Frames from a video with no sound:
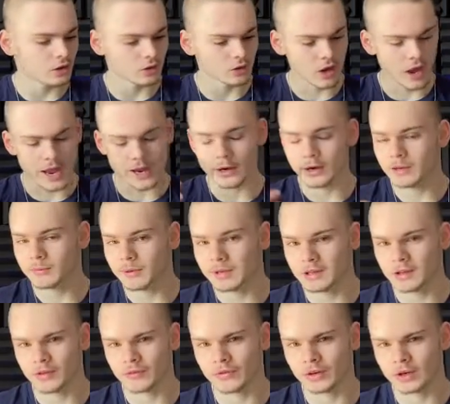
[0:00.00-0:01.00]
I already
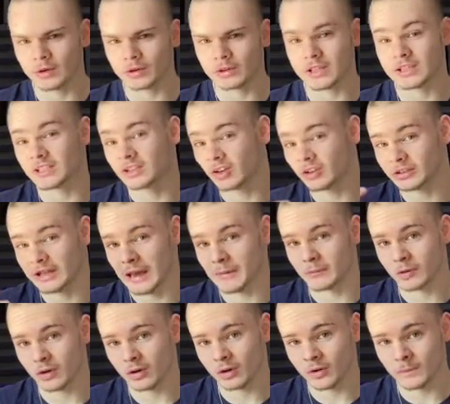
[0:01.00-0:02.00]
made a video on this a long time
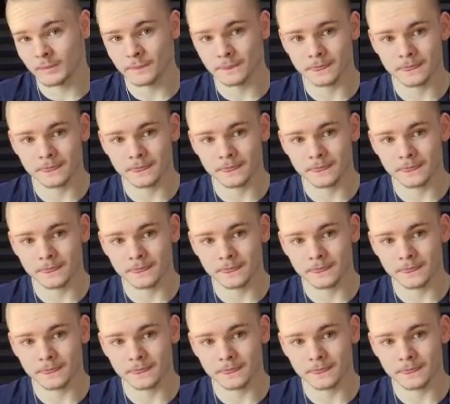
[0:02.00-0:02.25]
ago,